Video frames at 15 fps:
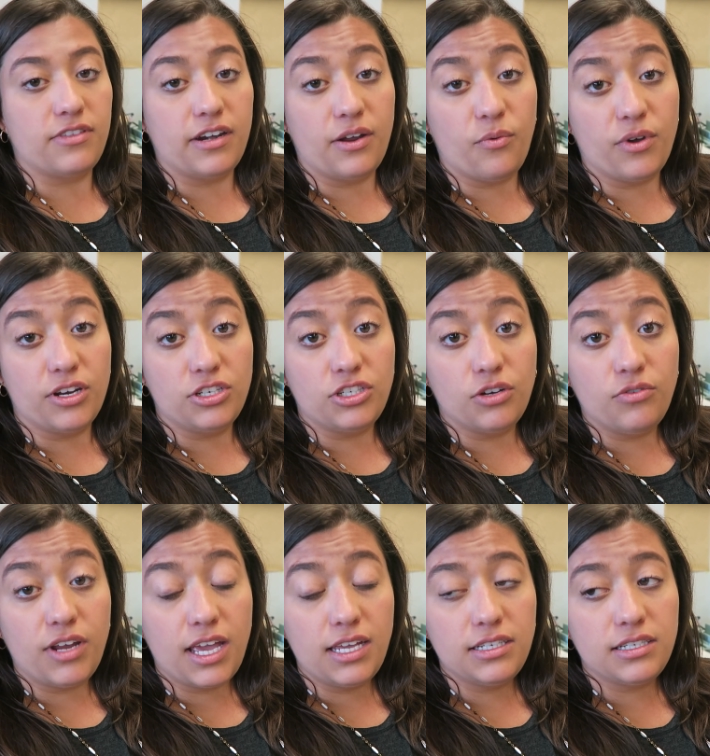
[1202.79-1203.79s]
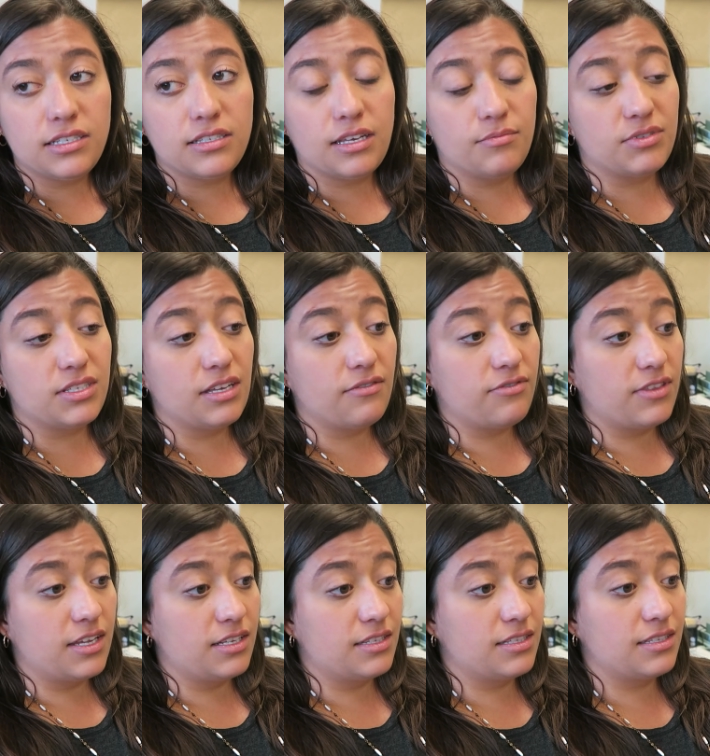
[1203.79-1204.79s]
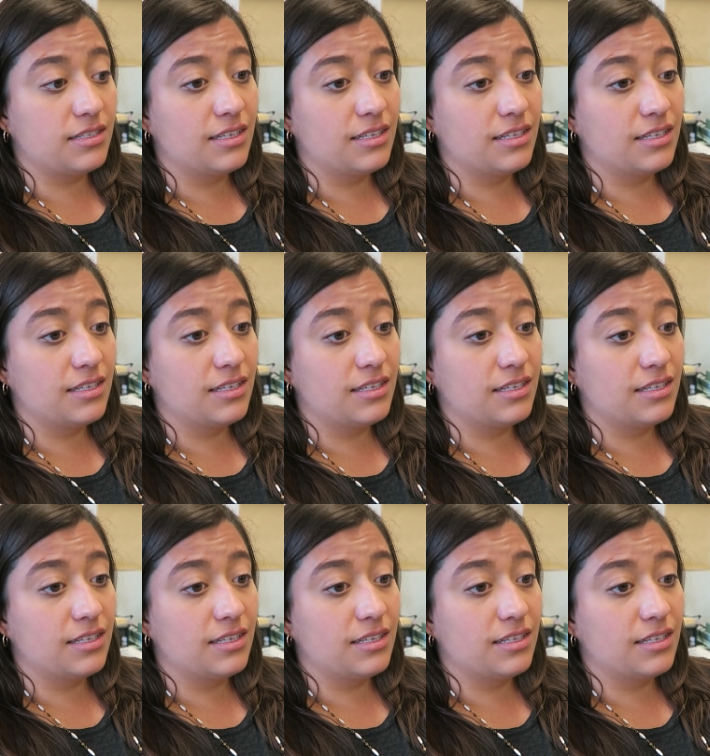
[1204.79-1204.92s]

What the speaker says: that I want to donate, some stuff that's